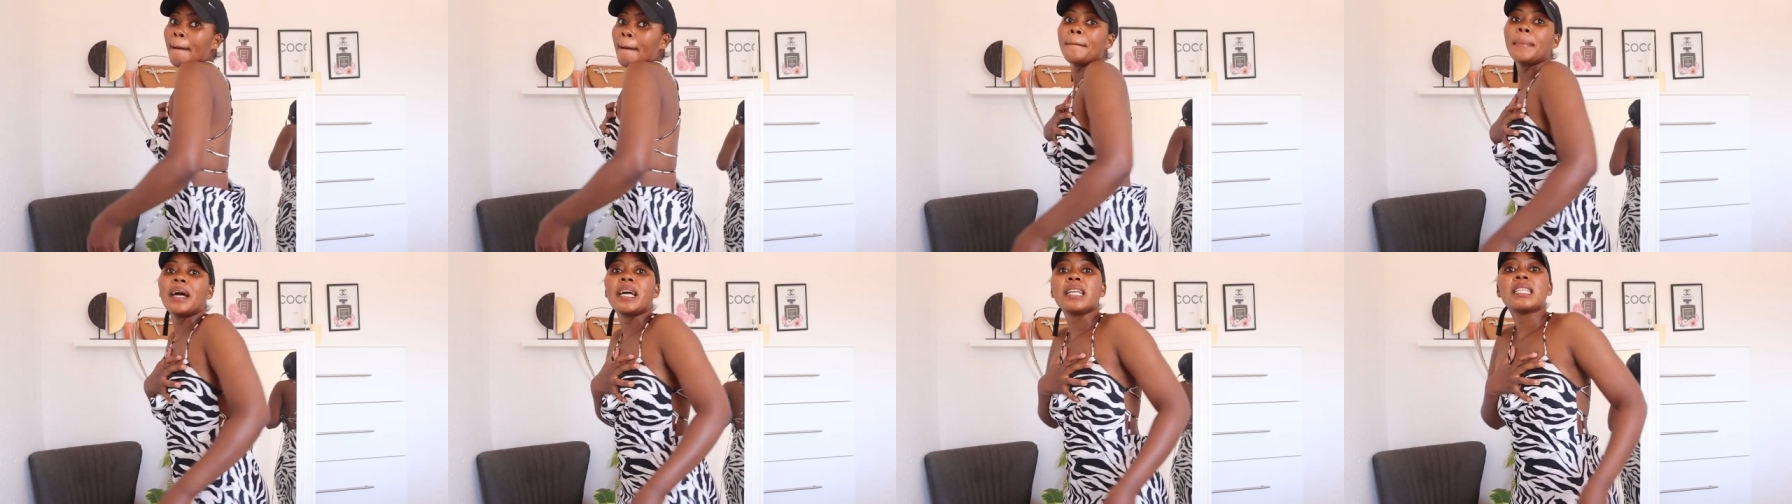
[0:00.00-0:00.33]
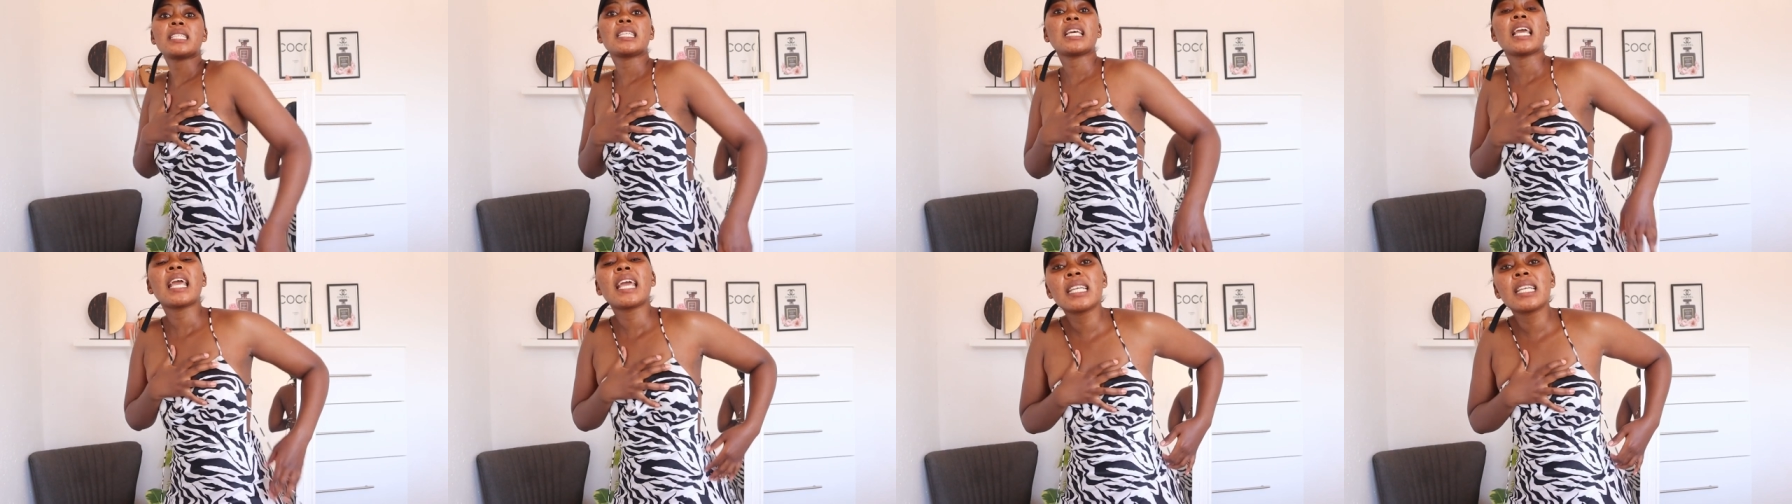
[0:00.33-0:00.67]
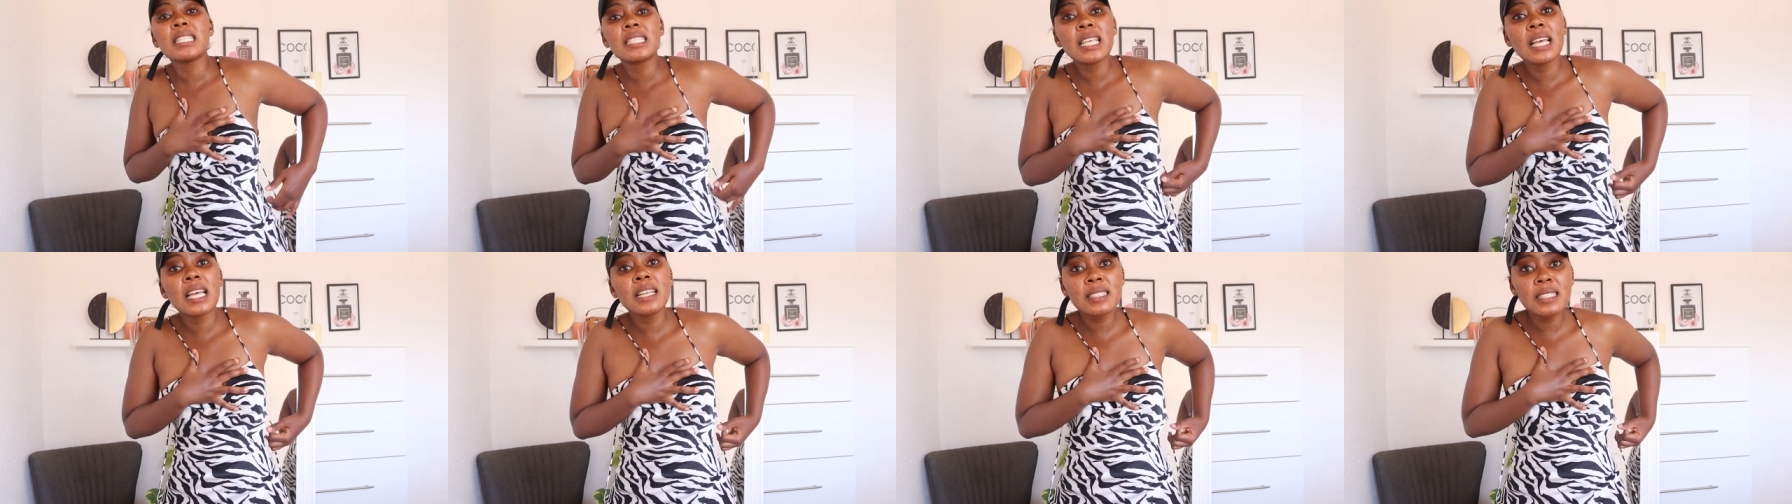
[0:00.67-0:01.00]
But
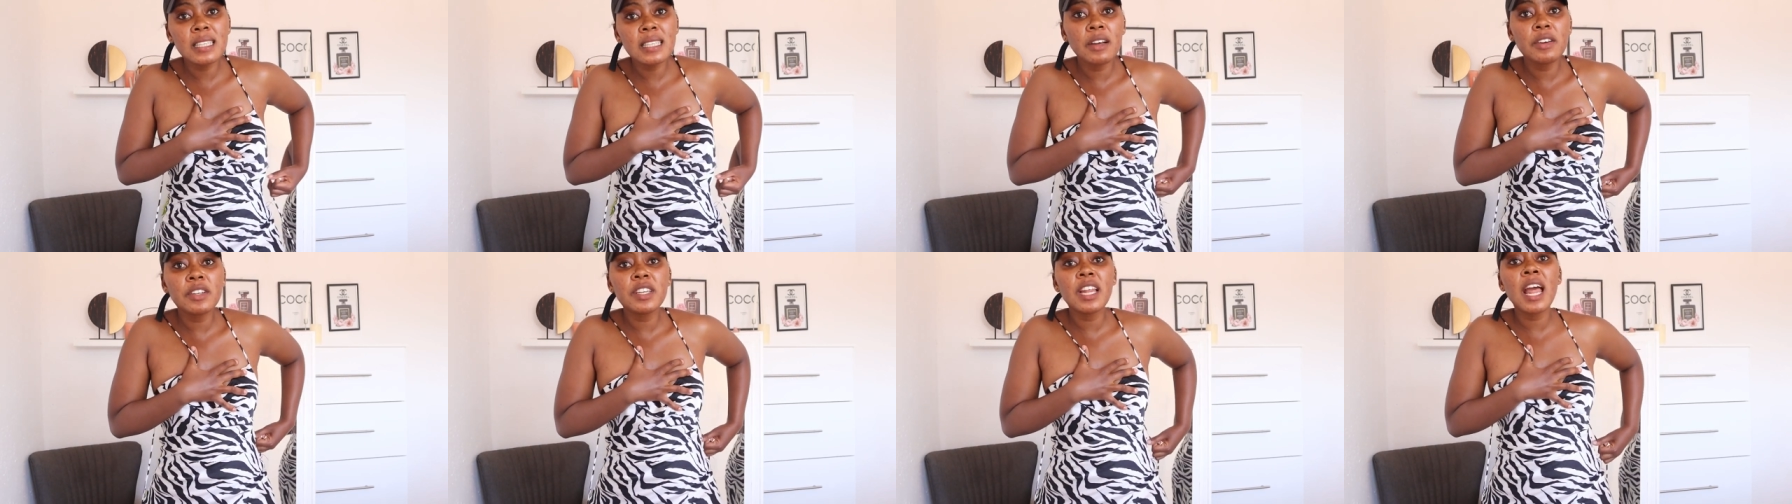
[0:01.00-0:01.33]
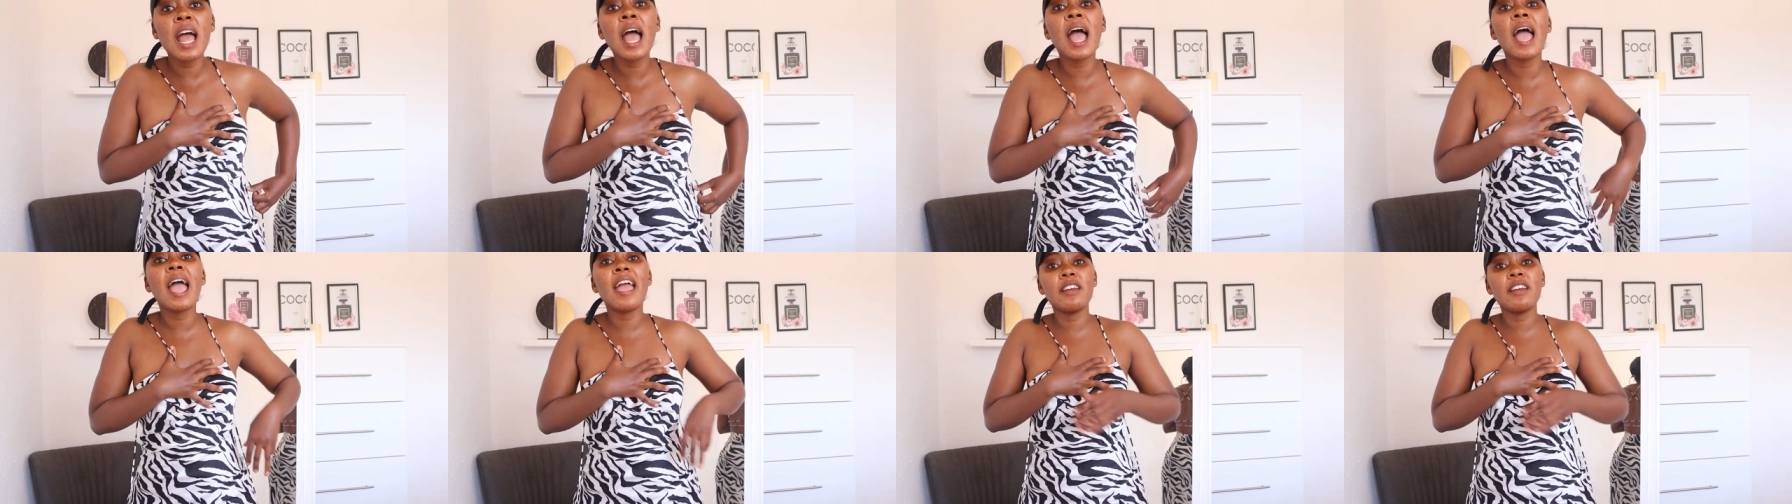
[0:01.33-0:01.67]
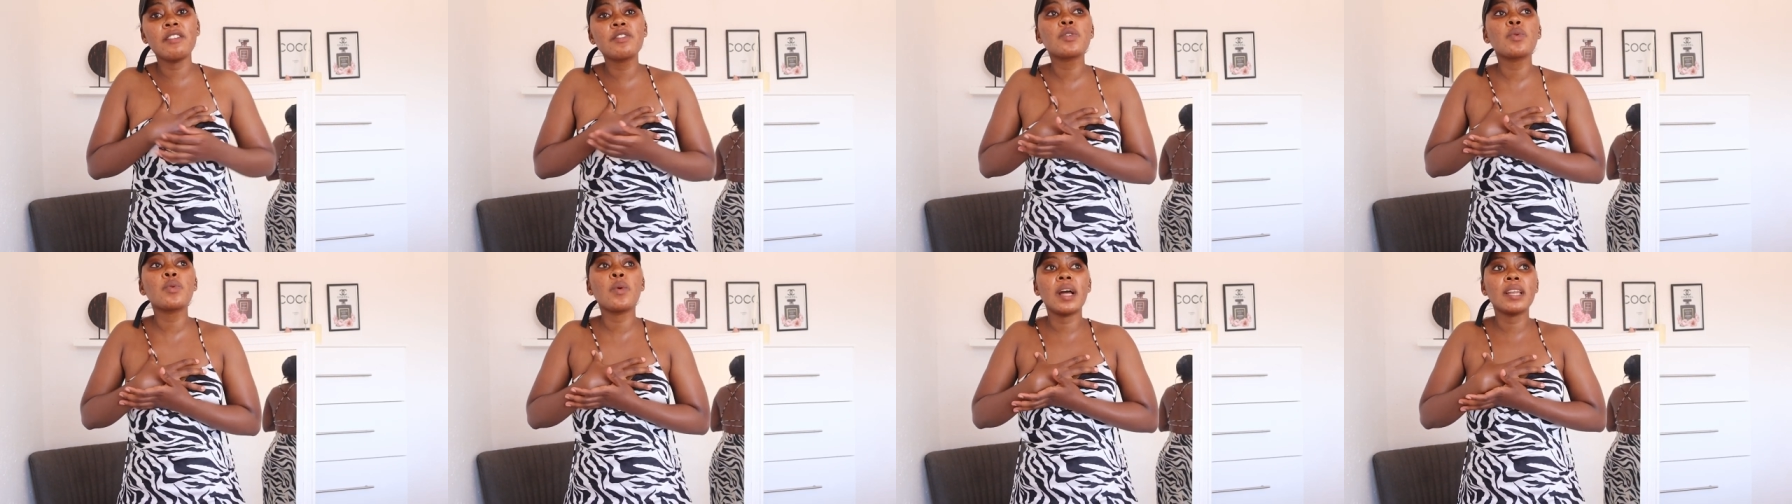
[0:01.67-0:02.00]
it turns out
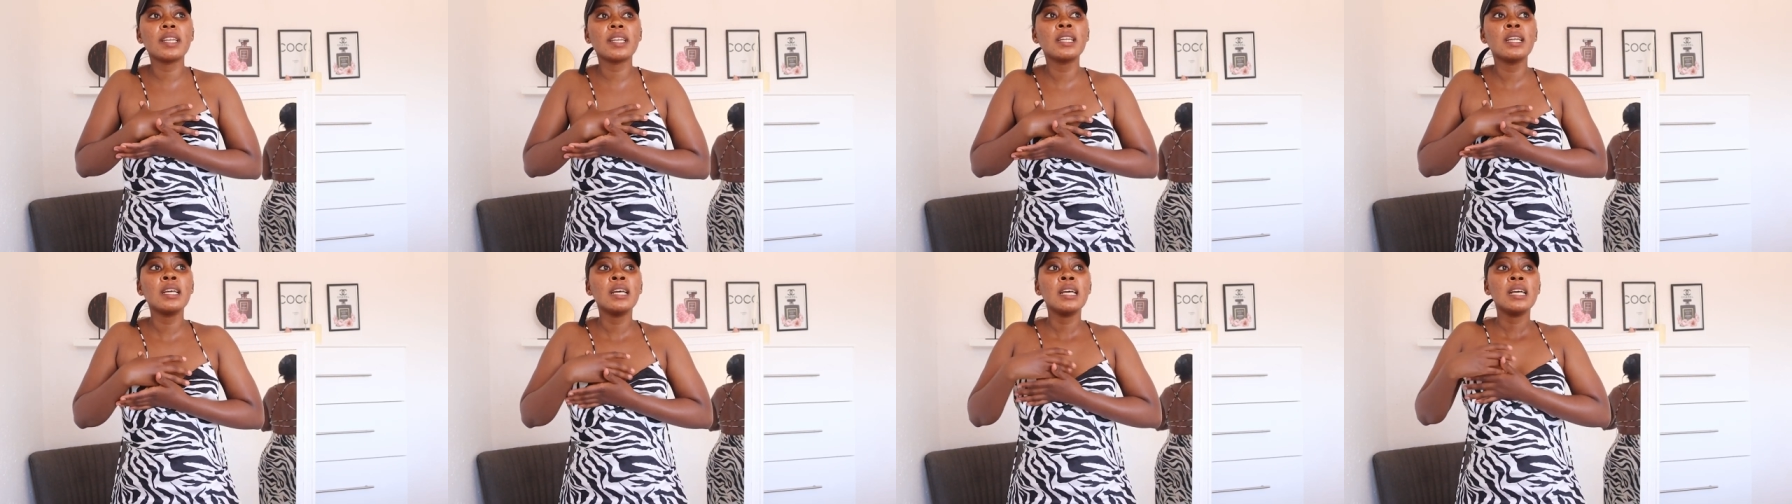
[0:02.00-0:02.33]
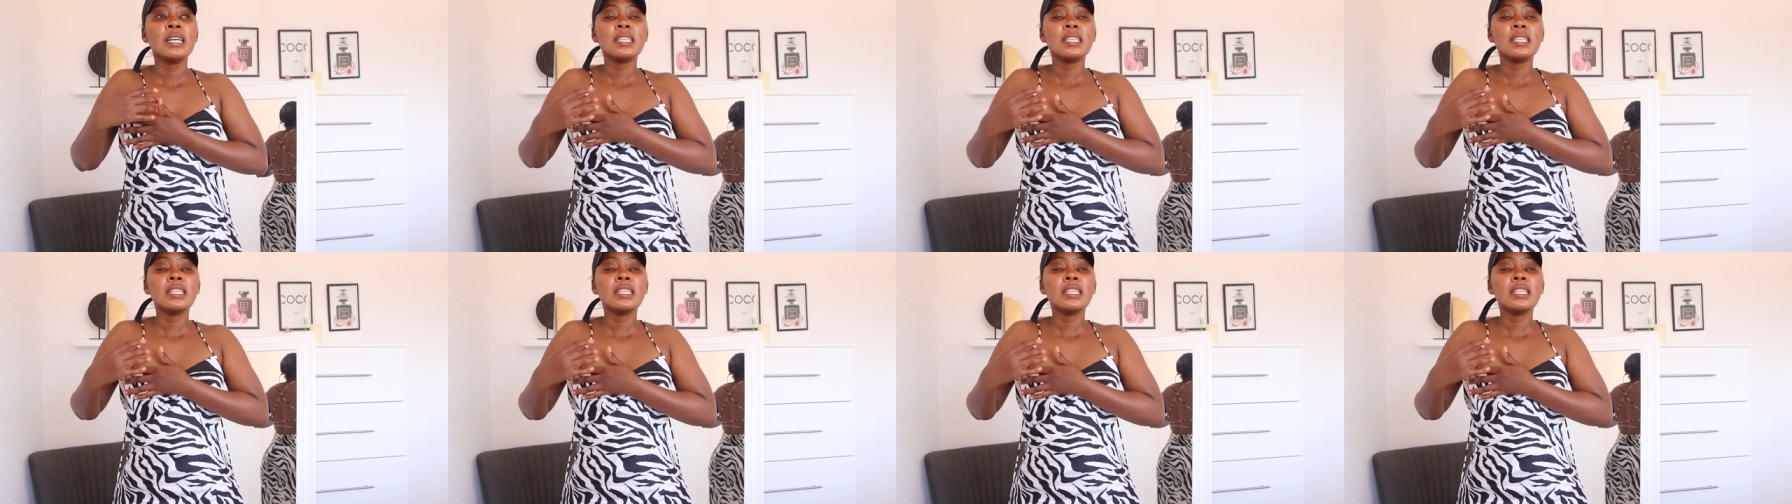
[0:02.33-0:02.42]
everyone